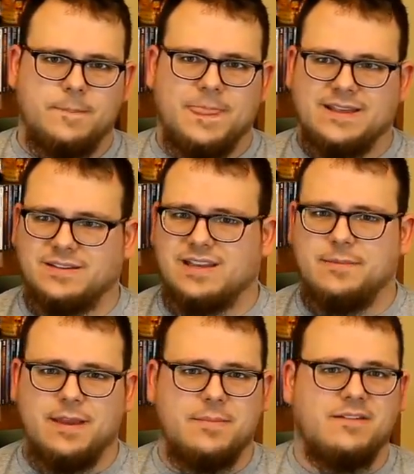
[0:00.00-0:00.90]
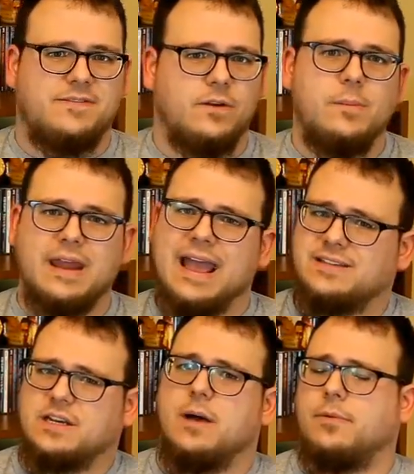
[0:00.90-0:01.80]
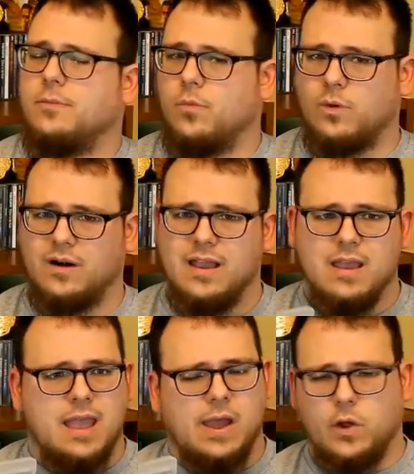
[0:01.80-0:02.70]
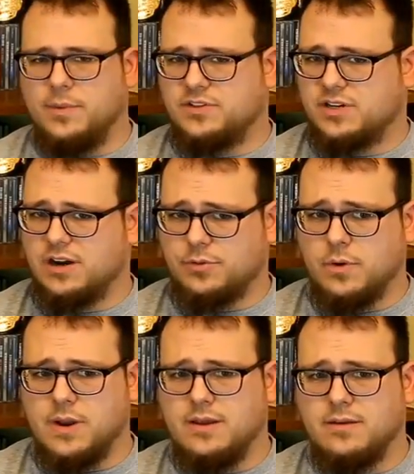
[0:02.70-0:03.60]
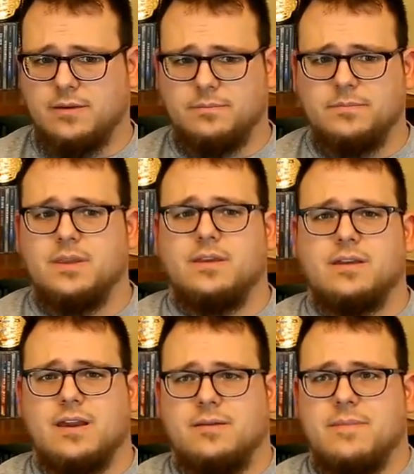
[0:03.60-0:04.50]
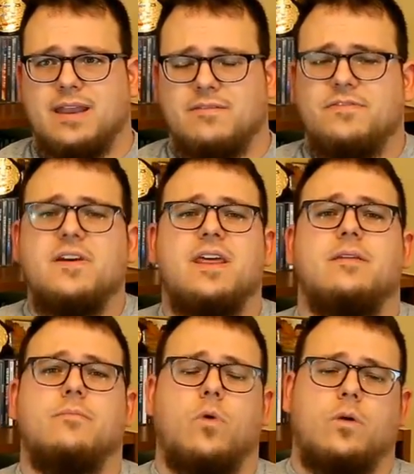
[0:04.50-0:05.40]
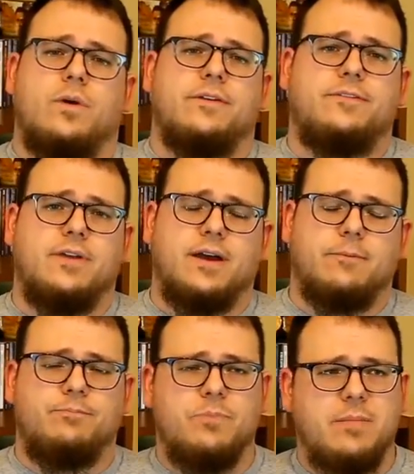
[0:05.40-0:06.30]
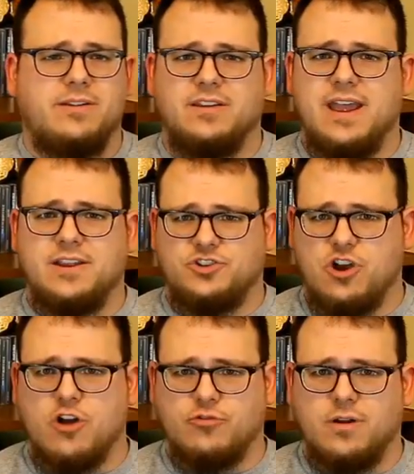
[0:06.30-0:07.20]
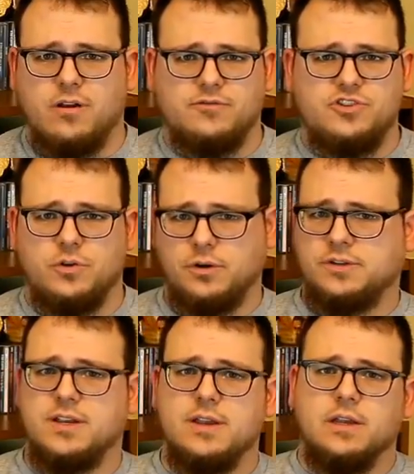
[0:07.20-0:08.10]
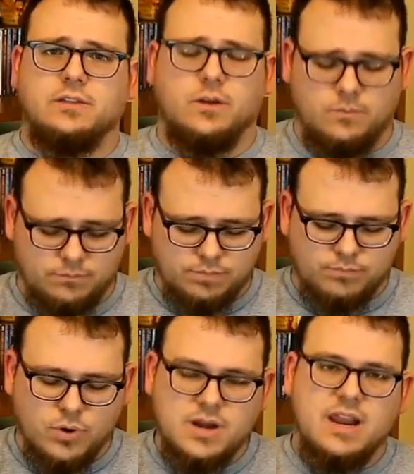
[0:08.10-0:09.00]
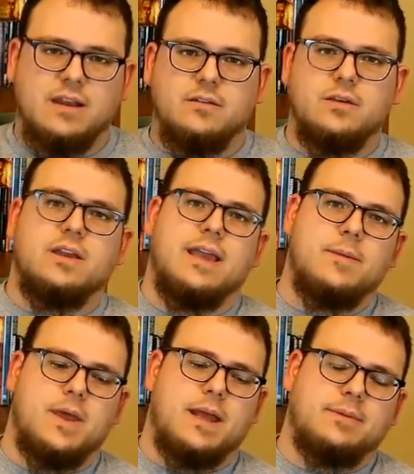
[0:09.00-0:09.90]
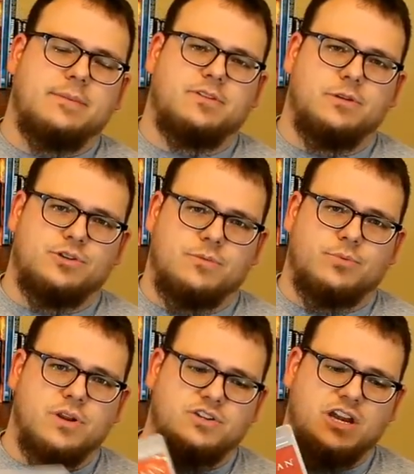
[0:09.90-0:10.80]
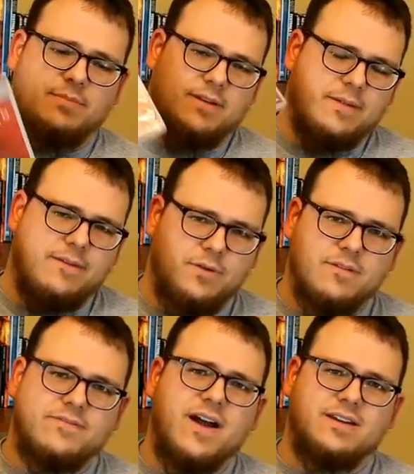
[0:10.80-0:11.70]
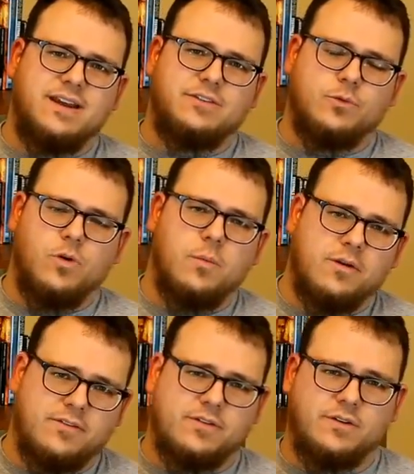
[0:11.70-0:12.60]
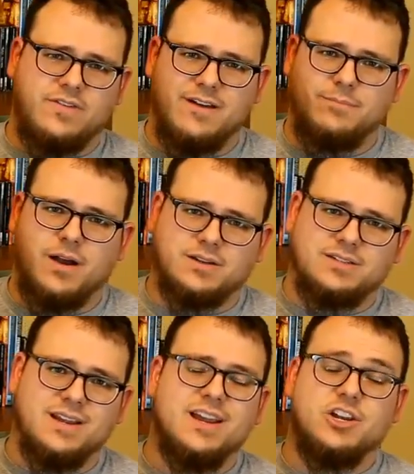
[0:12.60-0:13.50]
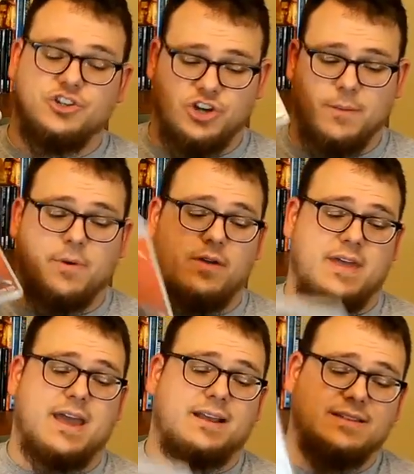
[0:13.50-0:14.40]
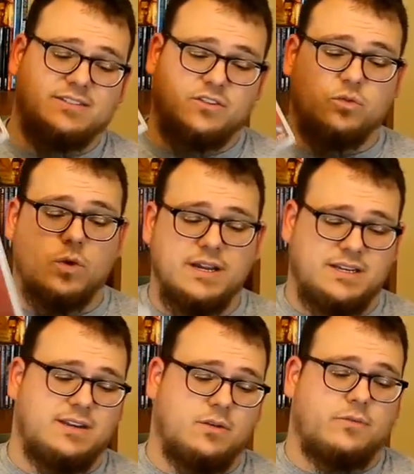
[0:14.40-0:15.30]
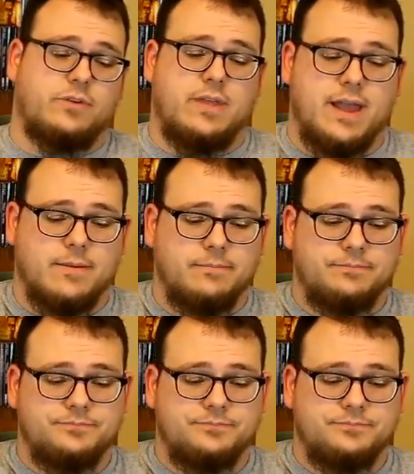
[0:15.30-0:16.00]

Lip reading: has the same Hitman feel, but it has a couple more elements kind of thrown in to kind of make it fit in more with maybe today's genre of shooters. So pretty neat. Hitman Absolution, pretty cheap. If you can find it at your Walmart for $5, jump on that, because that's a crazy deal for that.